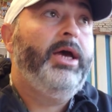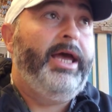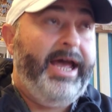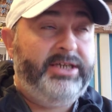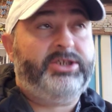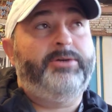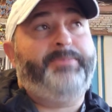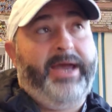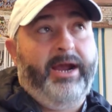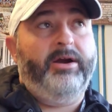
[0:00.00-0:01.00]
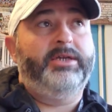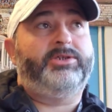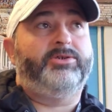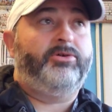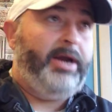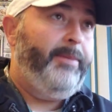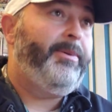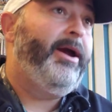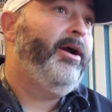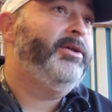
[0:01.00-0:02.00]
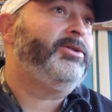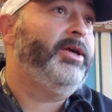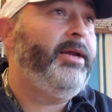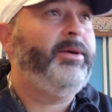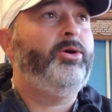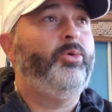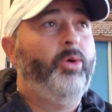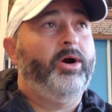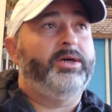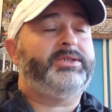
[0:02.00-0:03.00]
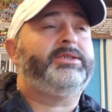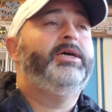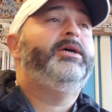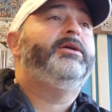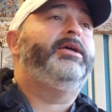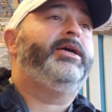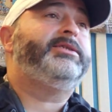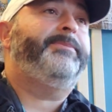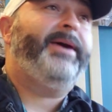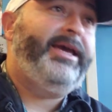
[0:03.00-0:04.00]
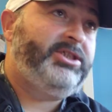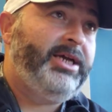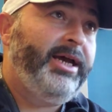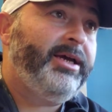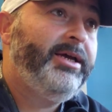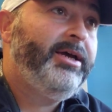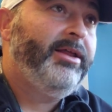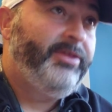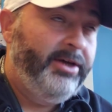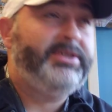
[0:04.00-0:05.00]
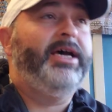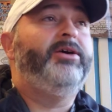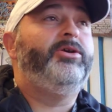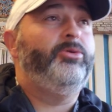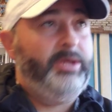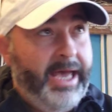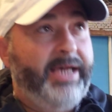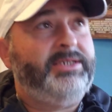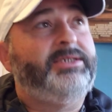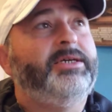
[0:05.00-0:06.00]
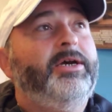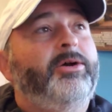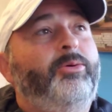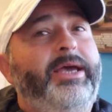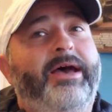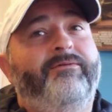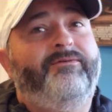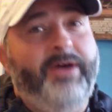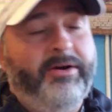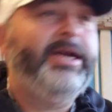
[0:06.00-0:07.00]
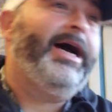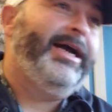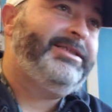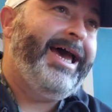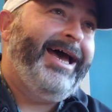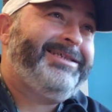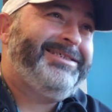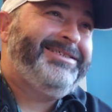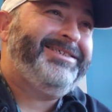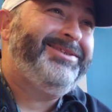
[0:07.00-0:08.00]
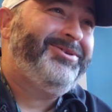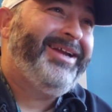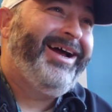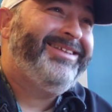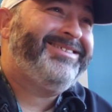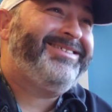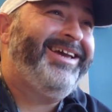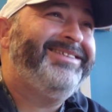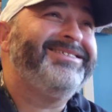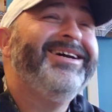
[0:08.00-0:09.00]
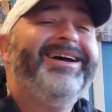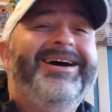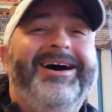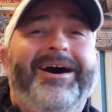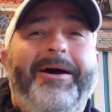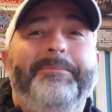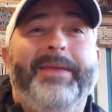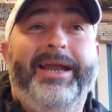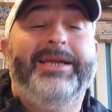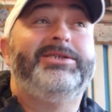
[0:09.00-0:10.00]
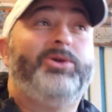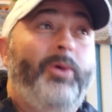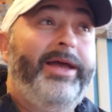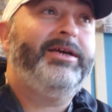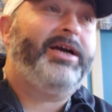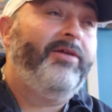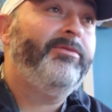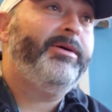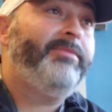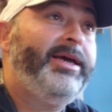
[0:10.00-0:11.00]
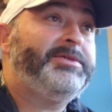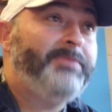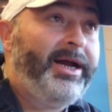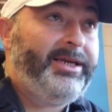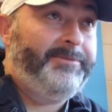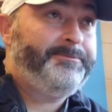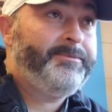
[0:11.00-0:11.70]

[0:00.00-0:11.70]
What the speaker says: ask your parents or grandparents or anybody who works that gets a paycheck. They'll tell you, yes, we have very high taxes in the United States. And it is the way the government makes money.